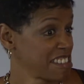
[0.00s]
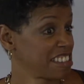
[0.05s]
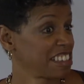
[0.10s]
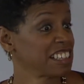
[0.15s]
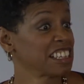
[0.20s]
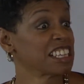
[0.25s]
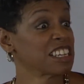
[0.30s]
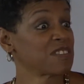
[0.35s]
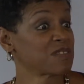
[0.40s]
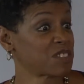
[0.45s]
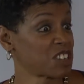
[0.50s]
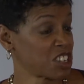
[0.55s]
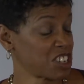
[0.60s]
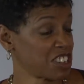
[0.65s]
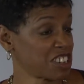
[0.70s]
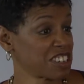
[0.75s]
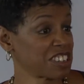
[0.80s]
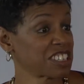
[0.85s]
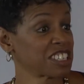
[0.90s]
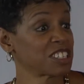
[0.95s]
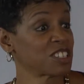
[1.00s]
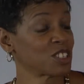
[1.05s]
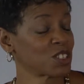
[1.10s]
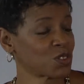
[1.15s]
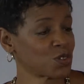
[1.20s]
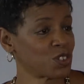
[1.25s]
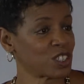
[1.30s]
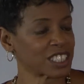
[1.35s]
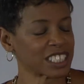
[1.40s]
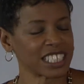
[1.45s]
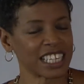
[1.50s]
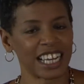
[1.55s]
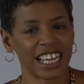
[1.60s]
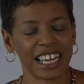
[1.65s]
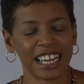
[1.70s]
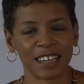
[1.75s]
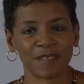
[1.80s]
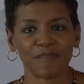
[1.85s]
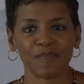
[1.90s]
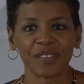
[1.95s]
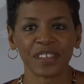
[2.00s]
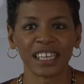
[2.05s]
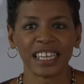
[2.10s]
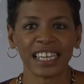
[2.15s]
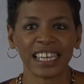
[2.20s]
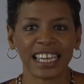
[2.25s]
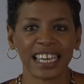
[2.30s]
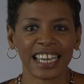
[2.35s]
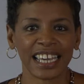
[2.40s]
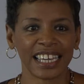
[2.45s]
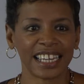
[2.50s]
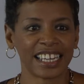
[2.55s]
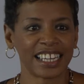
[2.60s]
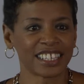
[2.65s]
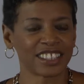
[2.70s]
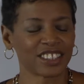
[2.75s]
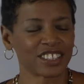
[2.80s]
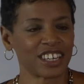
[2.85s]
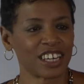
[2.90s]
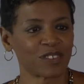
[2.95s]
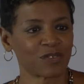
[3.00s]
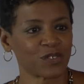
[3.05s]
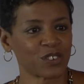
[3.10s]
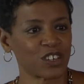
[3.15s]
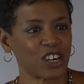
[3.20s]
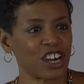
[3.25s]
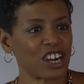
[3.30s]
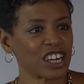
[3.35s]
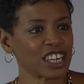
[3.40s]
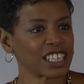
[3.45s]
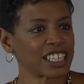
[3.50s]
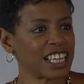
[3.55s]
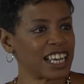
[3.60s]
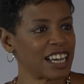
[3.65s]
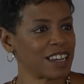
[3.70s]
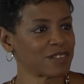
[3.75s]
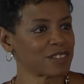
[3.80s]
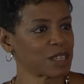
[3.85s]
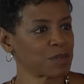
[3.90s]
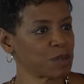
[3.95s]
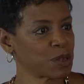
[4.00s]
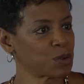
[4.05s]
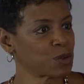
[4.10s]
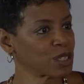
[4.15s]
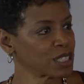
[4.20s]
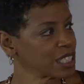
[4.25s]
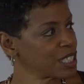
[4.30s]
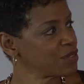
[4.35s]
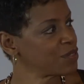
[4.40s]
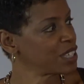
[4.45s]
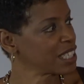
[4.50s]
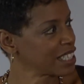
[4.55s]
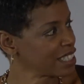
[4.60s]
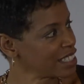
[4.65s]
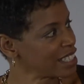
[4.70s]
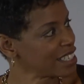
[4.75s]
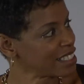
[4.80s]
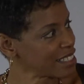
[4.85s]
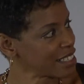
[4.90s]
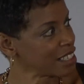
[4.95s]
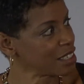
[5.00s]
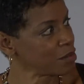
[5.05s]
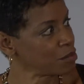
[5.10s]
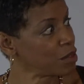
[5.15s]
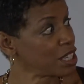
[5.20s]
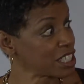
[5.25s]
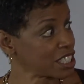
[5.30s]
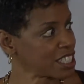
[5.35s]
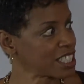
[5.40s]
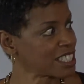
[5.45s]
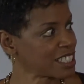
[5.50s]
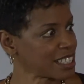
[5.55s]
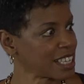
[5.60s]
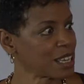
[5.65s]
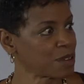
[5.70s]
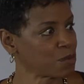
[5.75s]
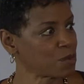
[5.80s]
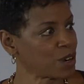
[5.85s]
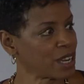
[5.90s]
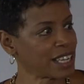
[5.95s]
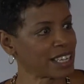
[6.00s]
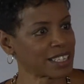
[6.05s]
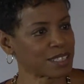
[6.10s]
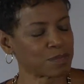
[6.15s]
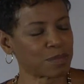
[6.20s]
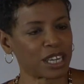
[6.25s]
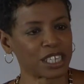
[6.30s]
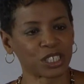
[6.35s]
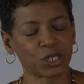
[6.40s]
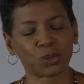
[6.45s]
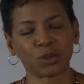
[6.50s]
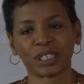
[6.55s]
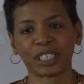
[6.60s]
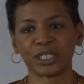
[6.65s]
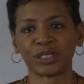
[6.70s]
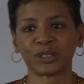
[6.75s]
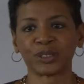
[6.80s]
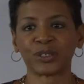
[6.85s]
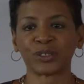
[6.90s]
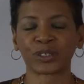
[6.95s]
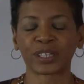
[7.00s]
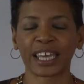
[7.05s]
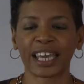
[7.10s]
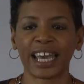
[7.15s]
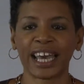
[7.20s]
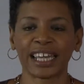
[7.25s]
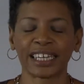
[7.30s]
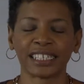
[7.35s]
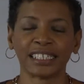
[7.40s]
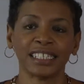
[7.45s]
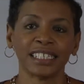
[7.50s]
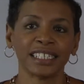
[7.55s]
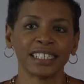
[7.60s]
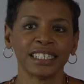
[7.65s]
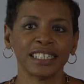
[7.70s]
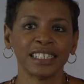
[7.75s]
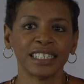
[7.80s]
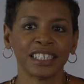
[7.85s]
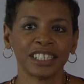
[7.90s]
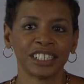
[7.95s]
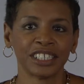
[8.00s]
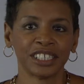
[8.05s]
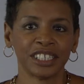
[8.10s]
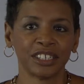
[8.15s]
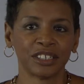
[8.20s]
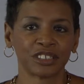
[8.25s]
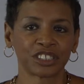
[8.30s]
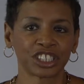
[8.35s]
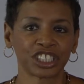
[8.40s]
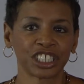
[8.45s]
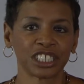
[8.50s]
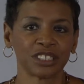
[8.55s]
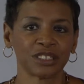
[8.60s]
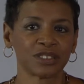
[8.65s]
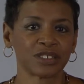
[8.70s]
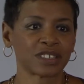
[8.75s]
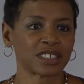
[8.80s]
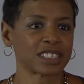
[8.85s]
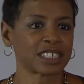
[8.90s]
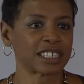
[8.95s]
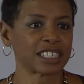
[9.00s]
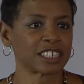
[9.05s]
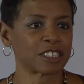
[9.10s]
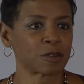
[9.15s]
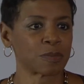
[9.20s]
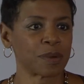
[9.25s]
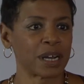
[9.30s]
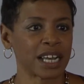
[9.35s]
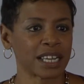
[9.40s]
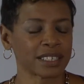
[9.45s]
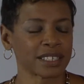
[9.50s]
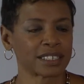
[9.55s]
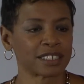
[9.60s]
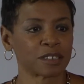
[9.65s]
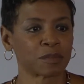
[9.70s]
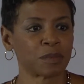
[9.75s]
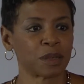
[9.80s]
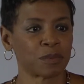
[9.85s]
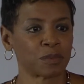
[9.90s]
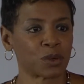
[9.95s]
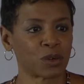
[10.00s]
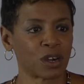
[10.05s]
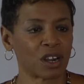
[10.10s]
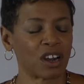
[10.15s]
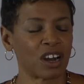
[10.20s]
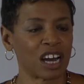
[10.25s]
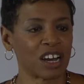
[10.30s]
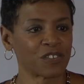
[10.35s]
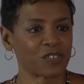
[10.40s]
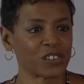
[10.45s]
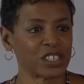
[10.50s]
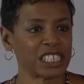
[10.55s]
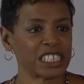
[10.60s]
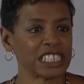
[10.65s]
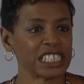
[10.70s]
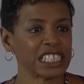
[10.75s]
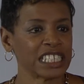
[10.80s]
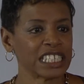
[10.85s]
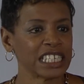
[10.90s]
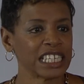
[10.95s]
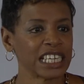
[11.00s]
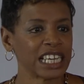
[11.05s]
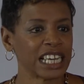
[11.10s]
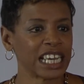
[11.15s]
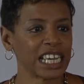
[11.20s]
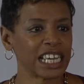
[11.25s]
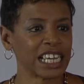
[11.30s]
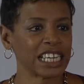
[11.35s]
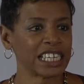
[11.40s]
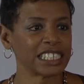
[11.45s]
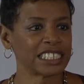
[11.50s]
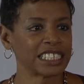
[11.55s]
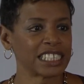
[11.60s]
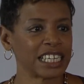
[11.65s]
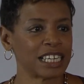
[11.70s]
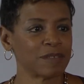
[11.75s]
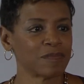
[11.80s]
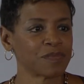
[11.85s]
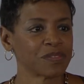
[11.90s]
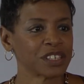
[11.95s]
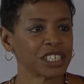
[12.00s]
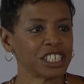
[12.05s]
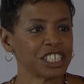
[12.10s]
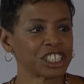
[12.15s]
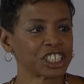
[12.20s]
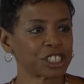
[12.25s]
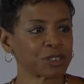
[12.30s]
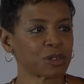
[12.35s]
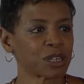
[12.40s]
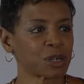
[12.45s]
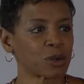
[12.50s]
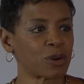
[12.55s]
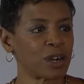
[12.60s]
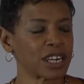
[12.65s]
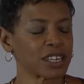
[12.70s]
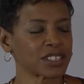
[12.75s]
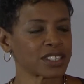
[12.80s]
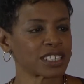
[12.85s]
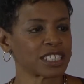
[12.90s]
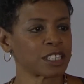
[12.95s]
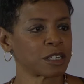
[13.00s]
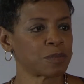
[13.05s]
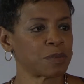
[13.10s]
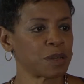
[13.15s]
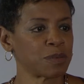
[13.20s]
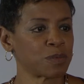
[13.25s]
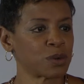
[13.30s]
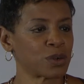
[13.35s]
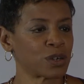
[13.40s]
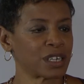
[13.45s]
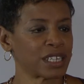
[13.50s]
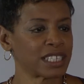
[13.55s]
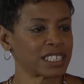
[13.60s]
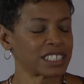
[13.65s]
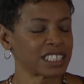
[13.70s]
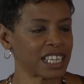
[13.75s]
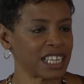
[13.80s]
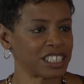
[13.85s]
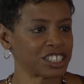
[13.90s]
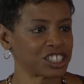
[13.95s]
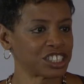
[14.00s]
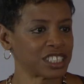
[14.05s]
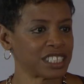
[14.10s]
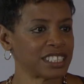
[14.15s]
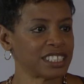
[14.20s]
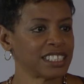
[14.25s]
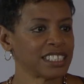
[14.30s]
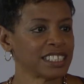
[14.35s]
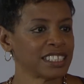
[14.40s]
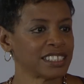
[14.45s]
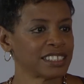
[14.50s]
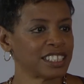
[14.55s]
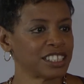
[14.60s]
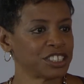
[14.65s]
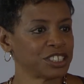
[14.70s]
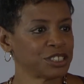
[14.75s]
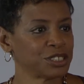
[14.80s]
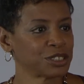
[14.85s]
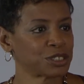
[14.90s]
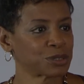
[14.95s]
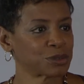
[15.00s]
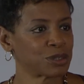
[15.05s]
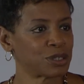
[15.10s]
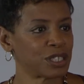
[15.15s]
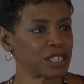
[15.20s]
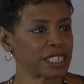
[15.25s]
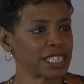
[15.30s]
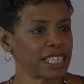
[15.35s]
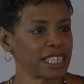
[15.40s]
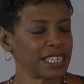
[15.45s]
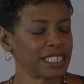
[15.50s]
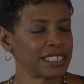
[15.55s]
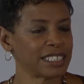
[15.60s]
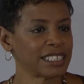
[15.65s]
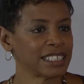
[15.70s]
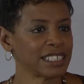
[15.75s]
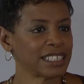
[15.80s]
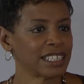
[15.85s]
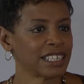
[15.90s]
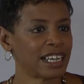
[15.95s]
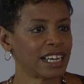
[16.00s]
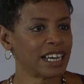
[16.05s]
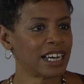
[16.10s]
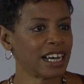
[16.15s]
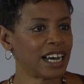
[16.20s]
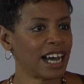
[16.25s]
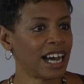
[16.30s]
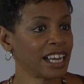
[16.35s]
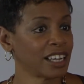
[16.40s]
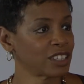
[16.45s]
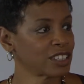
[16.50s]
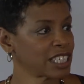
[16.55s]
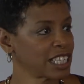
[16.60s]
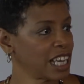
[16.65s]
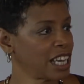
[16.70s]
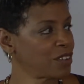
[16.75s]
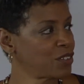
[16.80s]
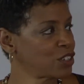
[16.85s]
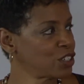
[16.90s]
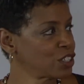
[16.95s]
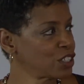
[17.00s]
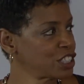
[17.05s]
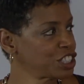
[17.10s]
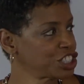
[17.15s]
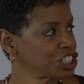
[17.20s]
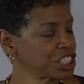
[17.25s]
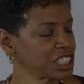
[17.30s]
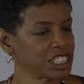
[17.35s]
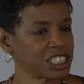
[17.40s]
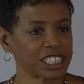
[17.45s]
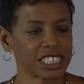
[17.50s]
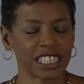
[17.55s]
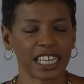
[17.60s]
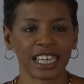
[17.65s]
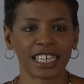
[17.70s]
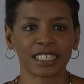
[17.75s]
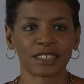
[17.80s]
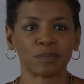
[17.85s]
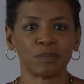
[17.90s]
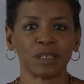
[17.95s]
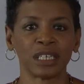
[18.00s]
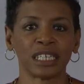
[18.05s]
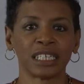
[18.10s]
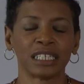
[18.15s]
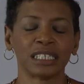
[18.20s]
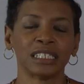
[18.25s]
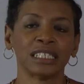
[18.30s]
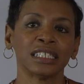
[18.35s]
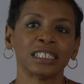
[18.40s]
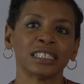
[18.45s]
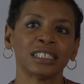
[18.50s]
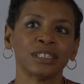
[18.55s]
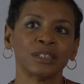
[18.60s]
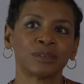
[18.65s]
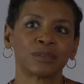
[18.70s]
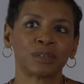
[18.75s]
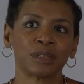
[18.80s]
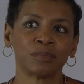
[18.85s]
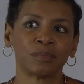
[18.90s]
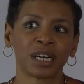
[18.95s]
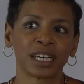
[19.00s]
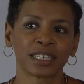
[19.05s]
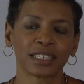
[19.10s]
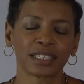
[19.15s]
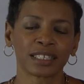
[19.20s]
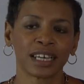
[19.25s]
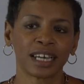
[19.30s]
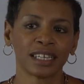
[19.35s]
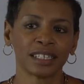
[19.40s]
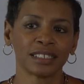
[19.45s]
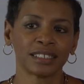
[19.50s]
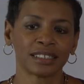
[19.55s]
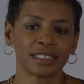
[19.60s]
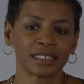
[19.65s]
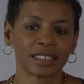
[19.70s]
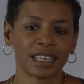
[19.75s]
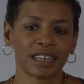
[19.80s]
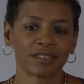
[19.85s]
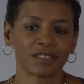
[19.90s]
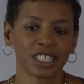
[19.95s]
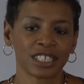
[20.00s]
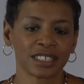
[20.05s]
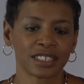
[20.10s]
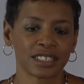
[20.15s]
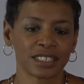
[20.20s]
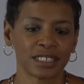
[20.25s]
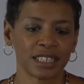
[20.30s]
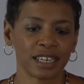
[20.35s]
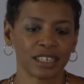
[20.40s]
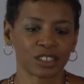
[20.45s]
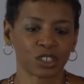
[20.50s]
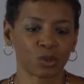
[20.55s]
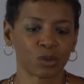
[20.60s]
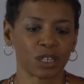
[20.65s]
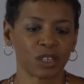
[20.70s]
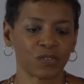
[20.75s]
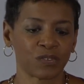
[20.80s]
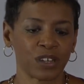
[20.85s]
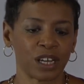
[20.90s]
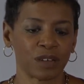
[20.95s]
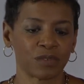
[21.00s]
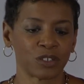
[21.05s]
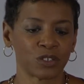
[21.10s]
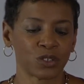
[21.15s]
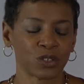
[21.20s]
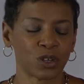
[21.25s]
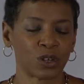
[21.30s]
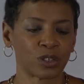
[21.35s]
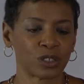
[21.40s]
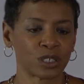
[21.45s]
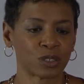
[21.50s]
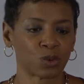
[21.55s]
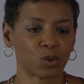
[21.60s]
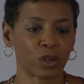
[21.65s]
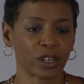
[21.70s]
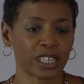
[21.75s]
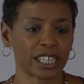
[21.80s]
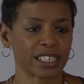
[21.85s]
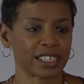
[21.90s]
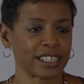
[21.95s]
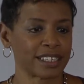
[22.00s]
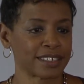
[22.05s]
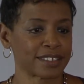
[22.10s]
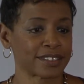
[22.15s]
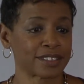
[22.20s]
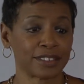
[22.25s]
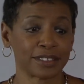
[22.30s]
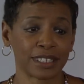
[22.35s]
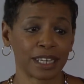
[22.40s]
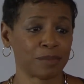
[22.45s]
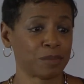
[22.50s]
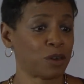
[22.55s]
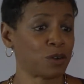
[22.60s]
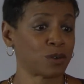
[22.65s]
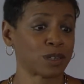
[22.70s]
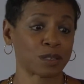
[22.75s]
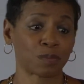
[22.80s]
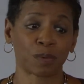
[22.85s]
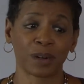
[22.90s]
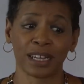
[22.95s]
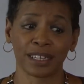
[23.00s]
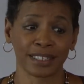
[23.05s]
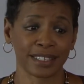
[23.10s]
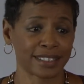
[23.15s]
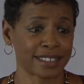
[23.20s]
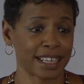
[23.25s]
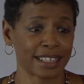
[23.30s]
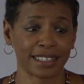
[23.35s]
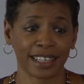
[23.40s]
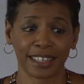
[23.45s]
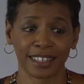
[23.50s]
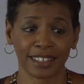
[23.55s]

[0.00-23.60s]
lived her useful time. And I thought for our lives, I mean, we're living in much the same way as my 20-year-old cat. And, you know, she uses a litter box a little bit more often, and she requires a little bit more attention than usual. And I only have her, and she just has me. And when my son left, he's now 25 years old, he's working on his own. I'm always proud to say that